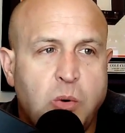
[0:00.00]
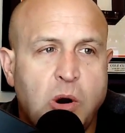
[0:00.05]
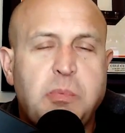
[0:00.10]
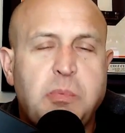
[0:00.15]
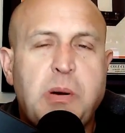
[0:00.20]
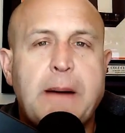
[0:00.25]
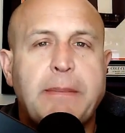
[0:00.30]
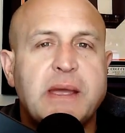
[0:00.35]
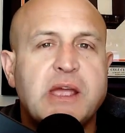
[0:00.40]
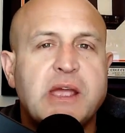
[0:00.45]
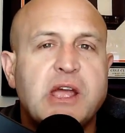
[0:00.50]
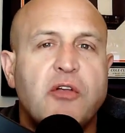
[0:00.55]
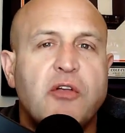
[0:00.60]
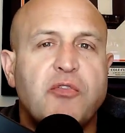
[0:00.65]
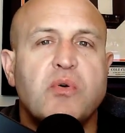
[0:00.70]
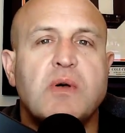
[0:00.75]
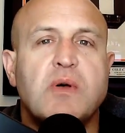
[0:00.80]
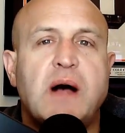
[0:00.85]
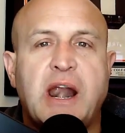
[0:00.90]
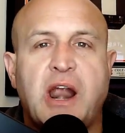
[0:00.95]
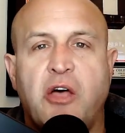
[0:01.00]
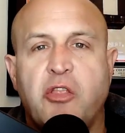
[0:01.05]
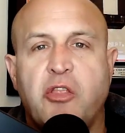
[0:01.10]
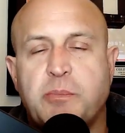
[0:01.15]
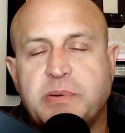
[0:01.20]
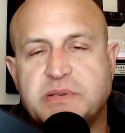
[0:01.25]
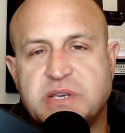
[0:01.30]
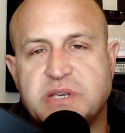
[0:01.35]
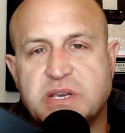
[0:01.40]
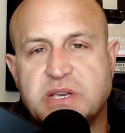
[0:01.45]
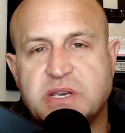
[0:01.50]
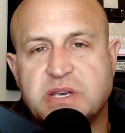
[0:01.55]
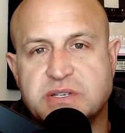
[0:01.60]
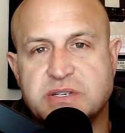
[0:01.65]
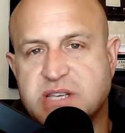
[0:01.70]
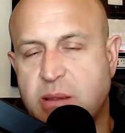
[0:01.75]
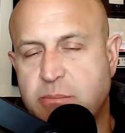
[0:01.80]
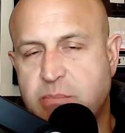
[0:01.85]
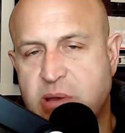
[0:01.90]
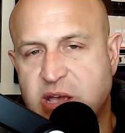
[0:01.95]
probably go through a lot of other positions,
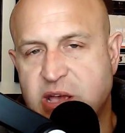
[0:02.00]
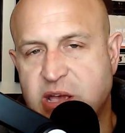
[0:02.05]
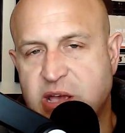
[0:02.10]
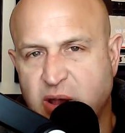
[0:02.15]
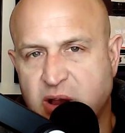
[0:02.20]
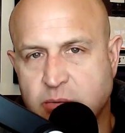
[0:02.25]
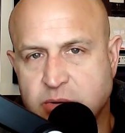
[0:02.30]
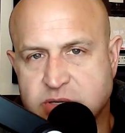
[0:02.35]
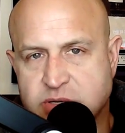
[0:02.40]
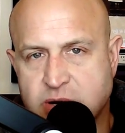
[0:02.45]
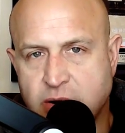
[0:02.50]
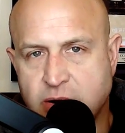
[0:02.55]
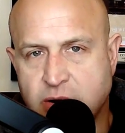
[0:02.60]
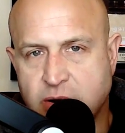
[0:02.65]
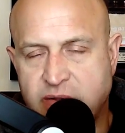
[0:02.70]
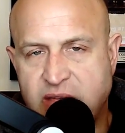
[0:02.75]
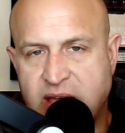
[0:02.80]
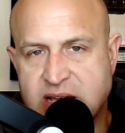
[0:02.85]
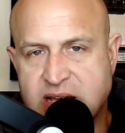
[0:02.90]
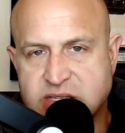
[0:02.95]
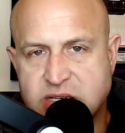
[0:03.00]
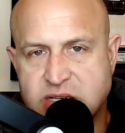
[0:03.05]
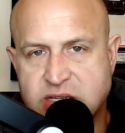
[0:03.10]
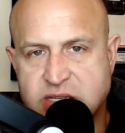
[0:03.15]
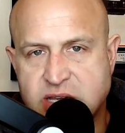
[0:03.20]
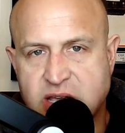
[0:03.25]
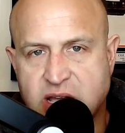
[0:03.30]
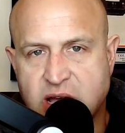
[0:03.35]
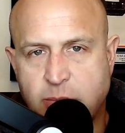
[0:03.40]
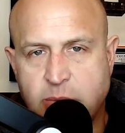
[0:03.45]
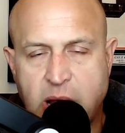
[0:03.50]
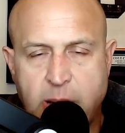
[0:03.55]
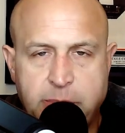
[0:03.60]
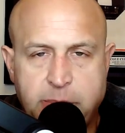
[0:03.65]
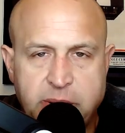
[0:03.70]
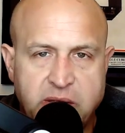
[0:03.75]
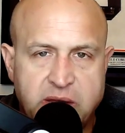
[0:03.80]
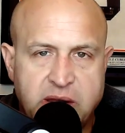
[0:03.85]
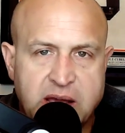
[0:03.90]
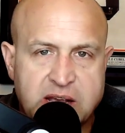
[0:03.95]
say best player returning in the SEC, coming
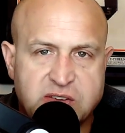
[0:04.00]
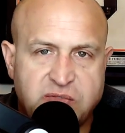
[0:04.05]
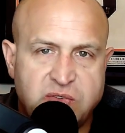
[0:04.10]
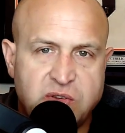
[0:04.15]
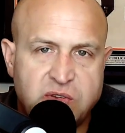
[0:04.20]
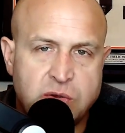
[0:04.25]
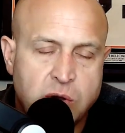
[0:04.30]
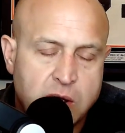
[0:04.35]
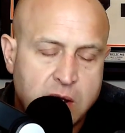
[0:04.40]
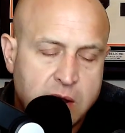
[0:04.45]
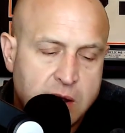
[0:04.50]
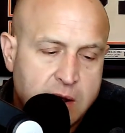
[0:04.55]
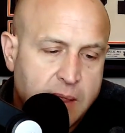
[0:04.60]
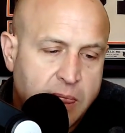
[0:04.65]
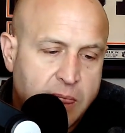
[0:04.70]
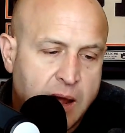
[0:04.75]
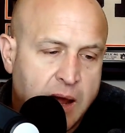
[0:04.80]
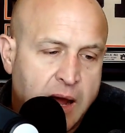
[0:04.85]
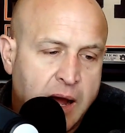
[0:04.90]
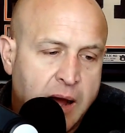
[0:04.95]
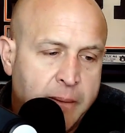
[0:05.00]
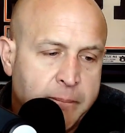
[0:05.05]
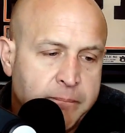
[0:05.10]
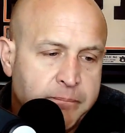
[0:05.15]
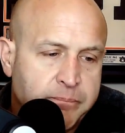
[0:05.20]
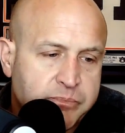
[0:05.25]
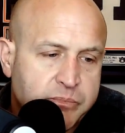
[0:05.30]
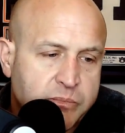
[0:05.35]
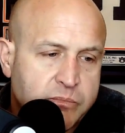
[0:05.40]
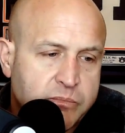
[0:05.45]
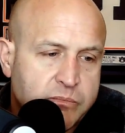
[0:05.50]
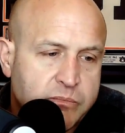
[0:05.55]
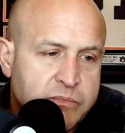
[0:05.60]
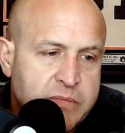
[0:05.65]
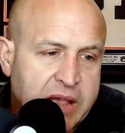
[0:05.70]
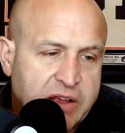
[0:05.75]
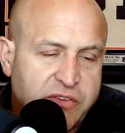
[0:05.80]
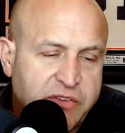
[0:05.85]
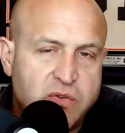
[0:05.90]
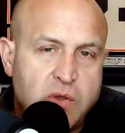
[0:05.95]
up in the next few
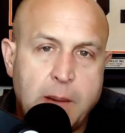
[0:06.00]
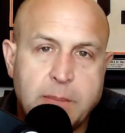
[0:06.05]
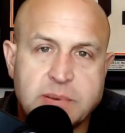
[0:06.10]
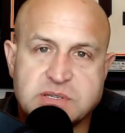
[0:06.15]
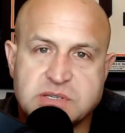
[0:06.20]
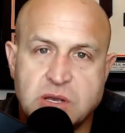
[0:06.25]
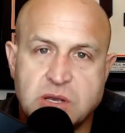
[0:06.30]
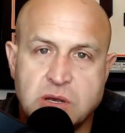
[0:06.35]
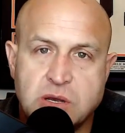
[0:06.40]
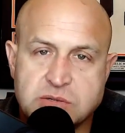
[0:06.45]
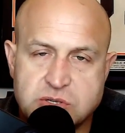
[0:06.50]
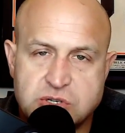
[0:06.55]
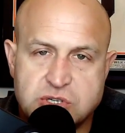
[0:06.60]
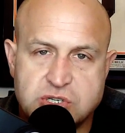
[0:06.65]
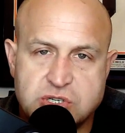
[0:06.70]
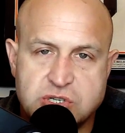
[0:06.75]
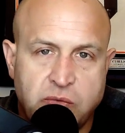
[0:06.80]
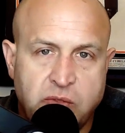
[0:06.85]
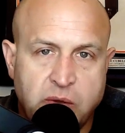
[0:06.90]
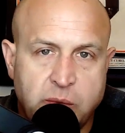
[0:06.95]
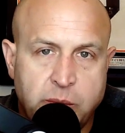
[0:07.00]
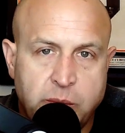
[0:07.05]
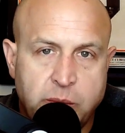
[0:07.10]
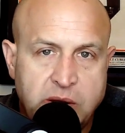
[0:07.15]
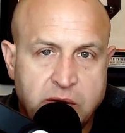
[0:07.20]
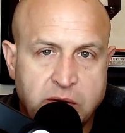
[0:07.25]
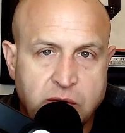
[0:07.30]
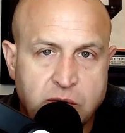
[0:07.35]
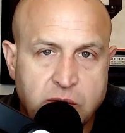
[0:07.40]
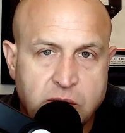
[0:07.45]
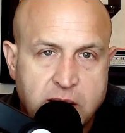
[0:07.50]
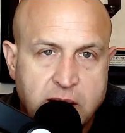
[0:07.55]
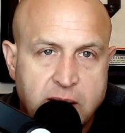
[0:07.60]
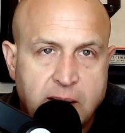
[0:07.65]
episodes of the show that we do.